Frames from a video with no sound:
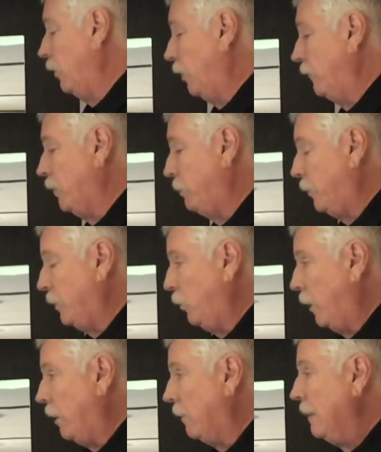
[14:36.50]
on there pretty
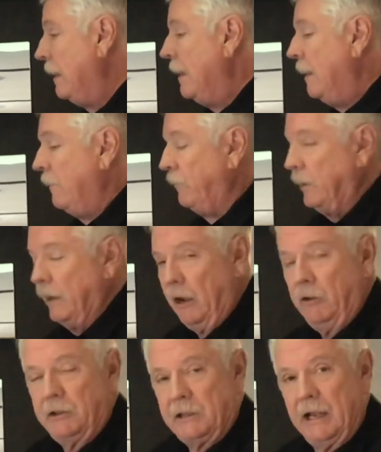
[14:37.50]
well. The
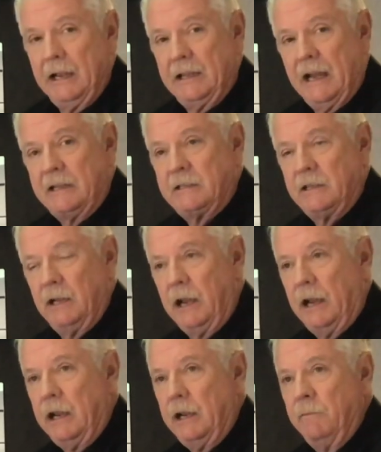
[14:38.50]
other thing that's
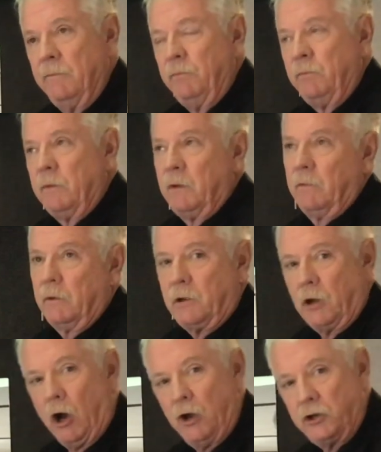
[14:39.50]
a
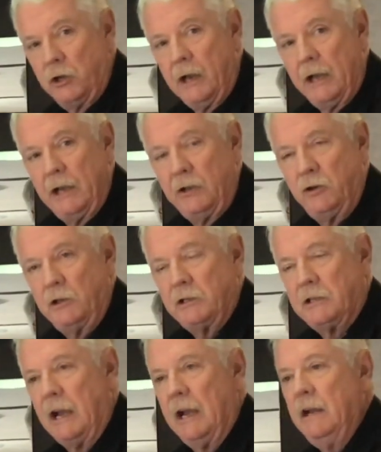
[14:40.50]
caution, I guess you could
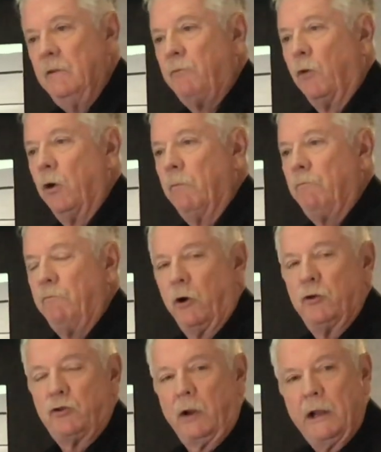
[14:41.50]
say, for
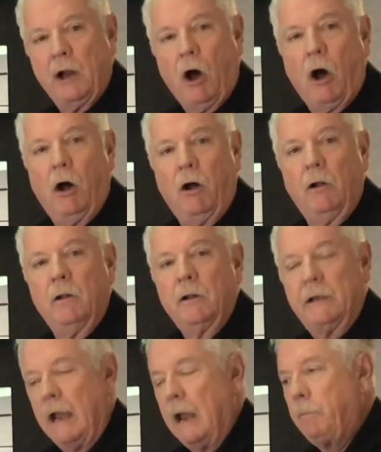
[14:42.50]
virtually all
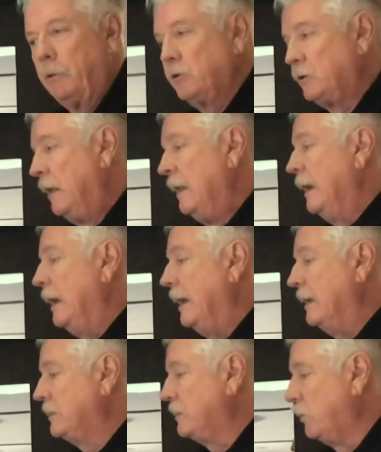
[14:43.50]
campers
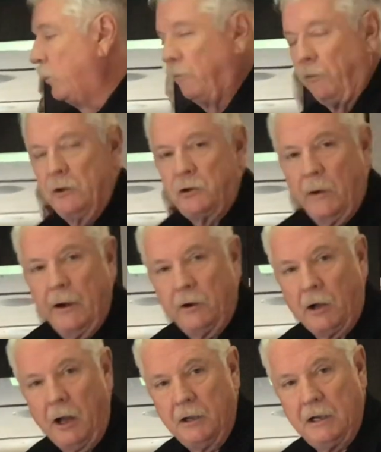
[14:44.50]
is the refrigerator
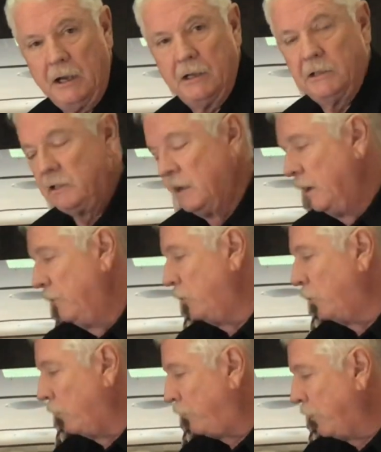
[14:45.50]
contents. The
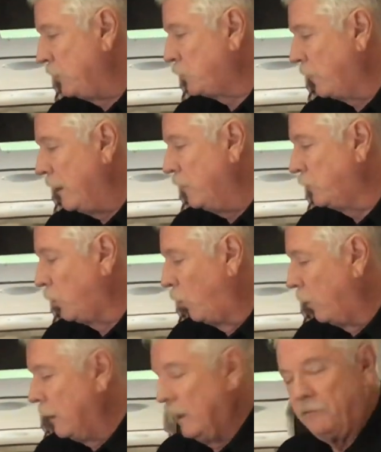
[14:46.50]
refrigerator
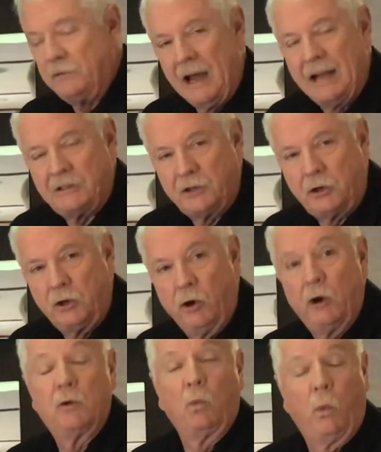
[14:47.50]
door, if not
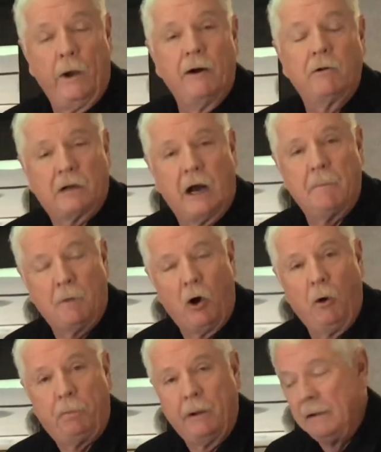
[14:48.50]
secured, will come
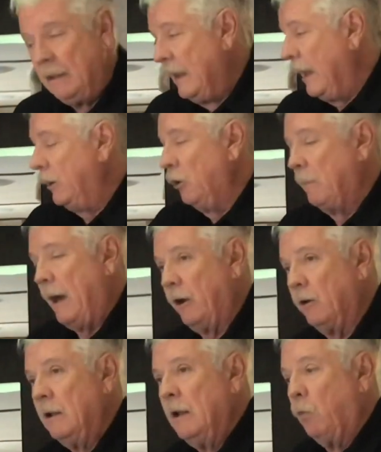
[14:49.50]
open. And no
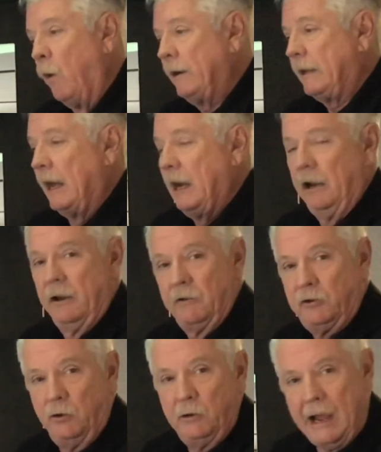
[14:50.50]
matter what kind of little
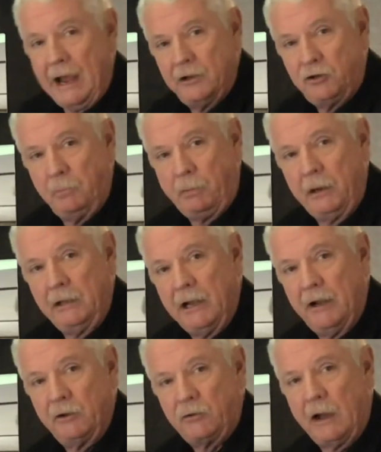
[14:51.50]
doodads you put in there
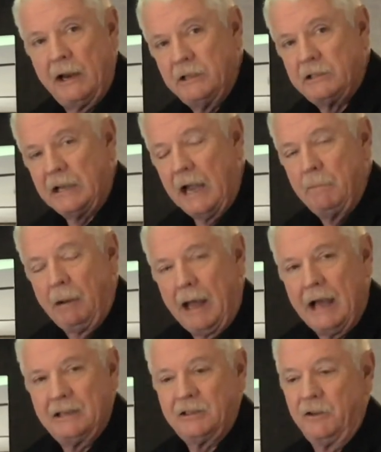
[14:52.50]
to try to
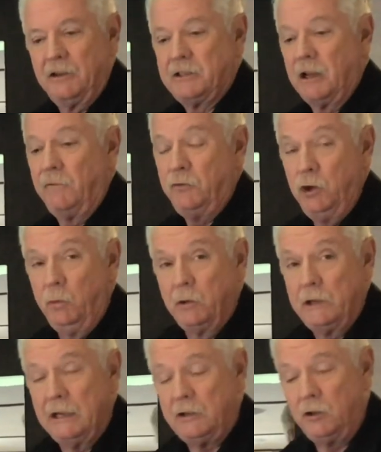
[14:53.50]
stabilize all the stuff, you will
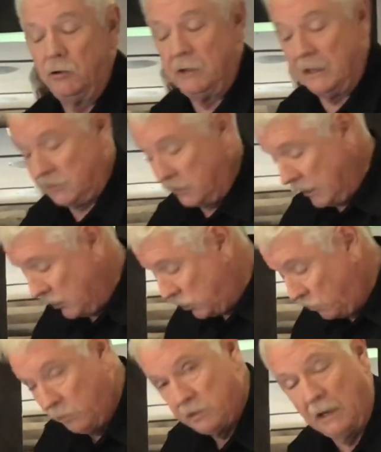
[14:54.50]
get to your
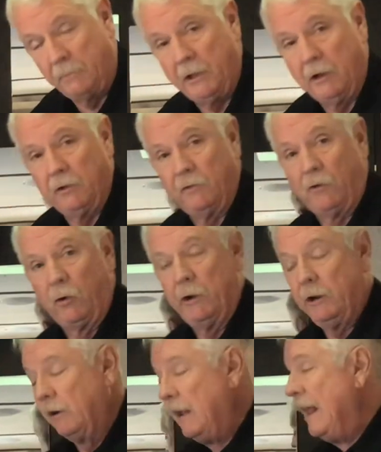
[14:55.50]
destination with something on the floor
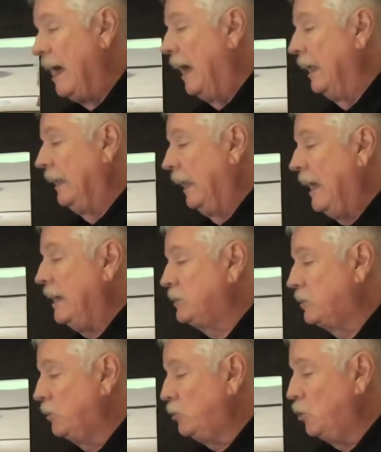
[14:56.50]
here,
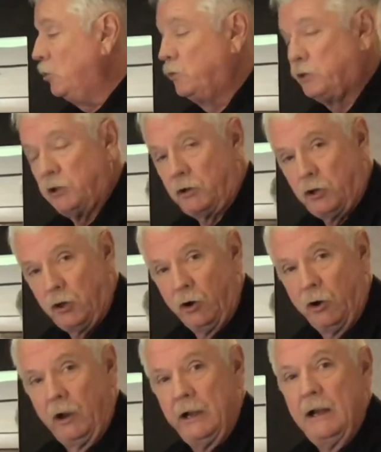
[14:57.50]
unless you
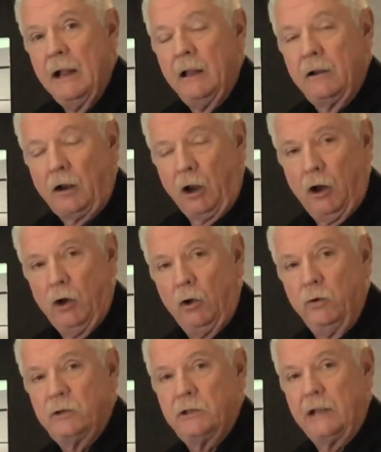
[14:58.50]
securely
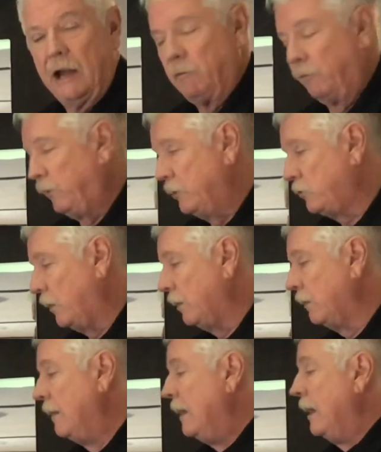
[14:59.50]
close that refrigerator.
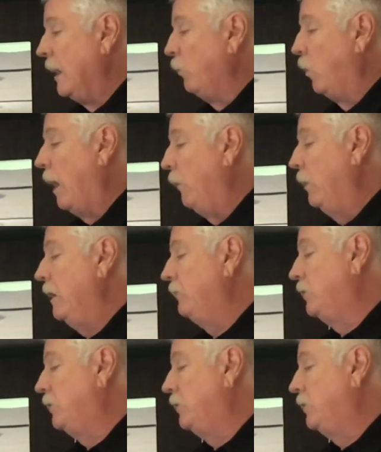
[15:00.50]
And what we have